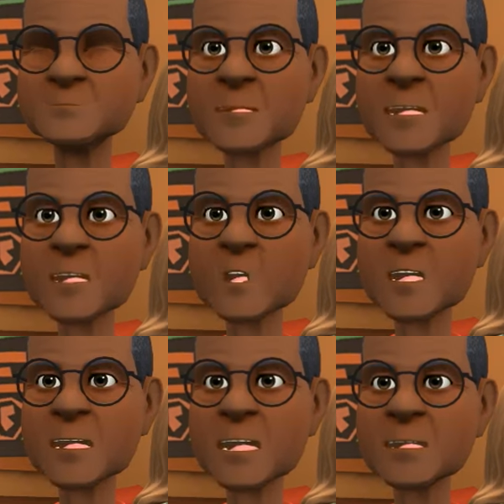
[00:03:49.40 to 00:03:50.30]
The
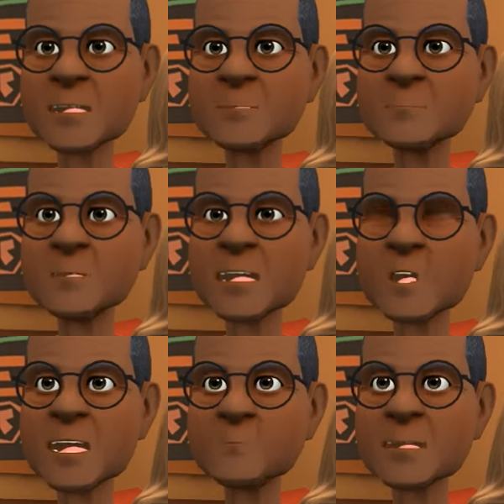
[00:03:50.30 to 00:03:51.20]
truth is that, when
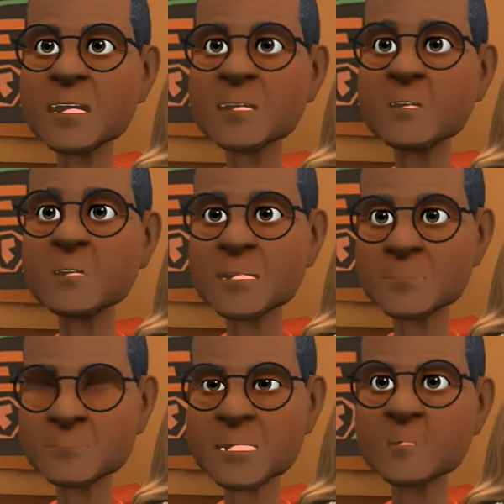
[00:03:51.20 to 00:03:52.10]
you are much older,
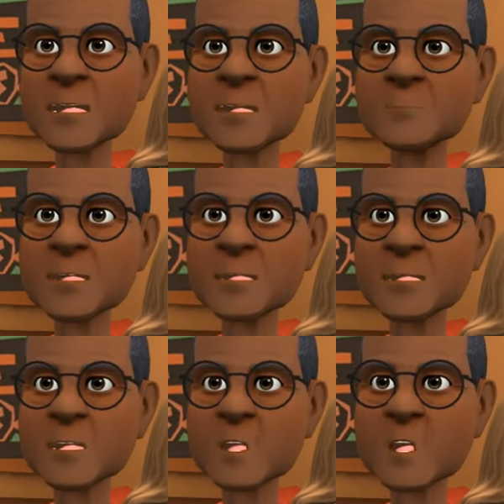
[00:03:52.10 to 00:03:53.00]
you become
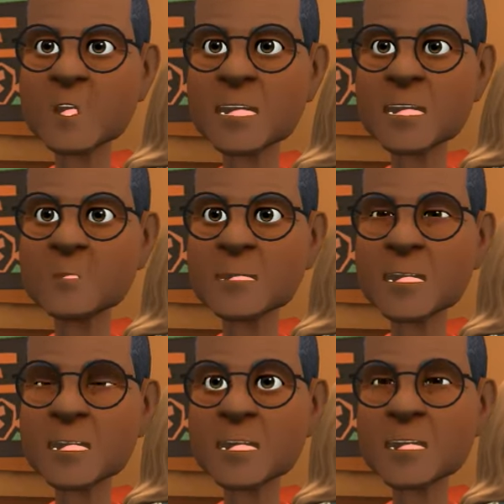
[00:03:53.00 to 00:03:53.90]
wiser due to
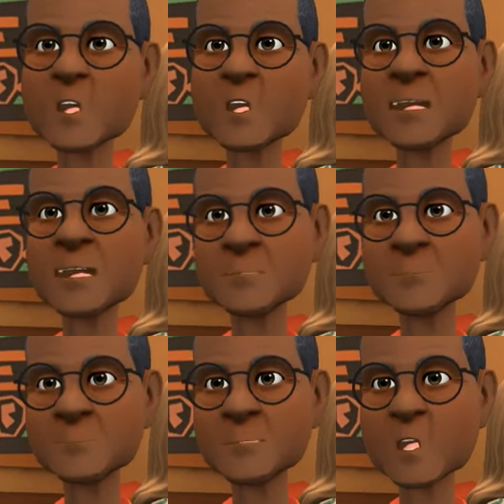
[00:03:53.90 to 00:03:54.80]
accumulated knowledge.
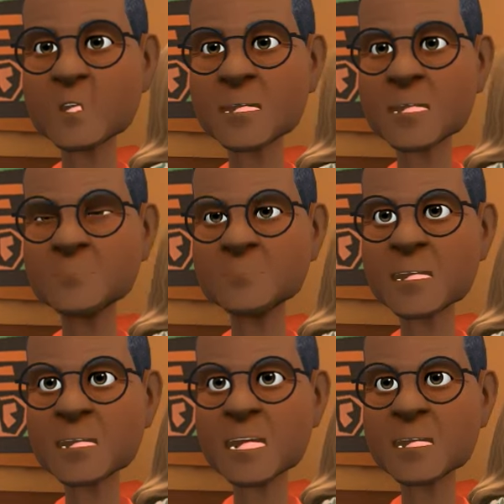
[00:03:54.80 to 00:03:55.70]
God
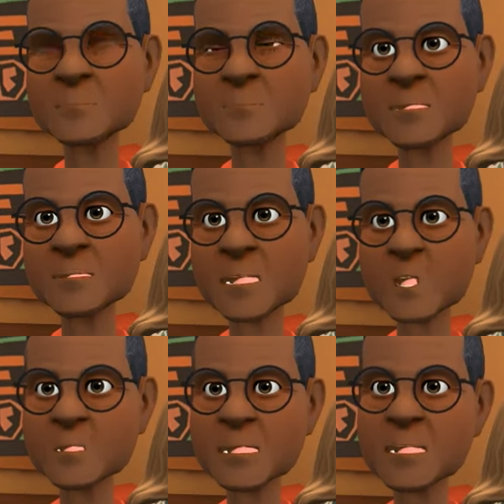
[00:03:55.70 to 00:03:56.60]
becomes real as you
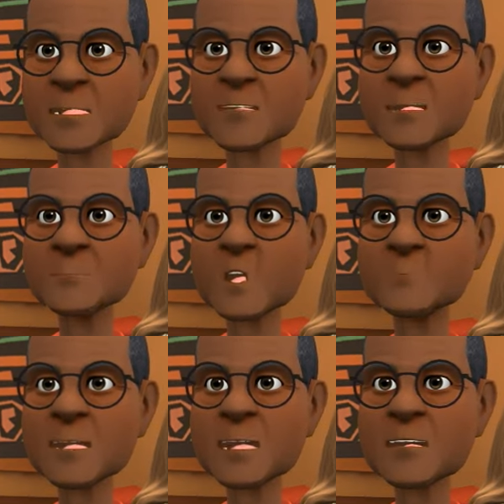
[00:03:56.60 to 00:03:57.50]
see life in a more
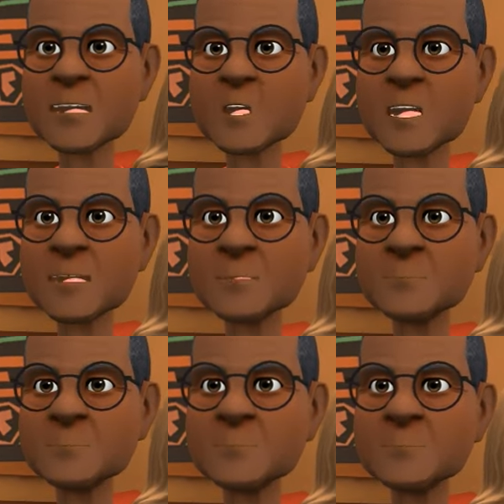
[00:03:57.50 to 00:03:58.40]
meaningful way.
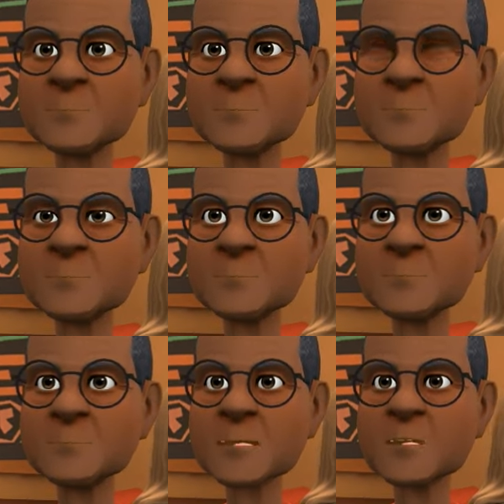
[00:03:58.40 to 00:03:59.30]

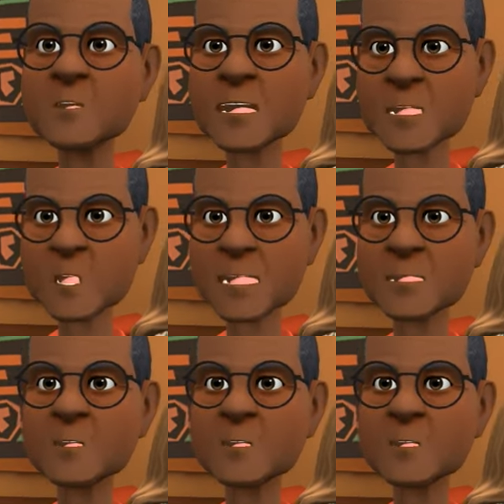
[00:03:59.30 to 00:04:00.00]
But don't wait to get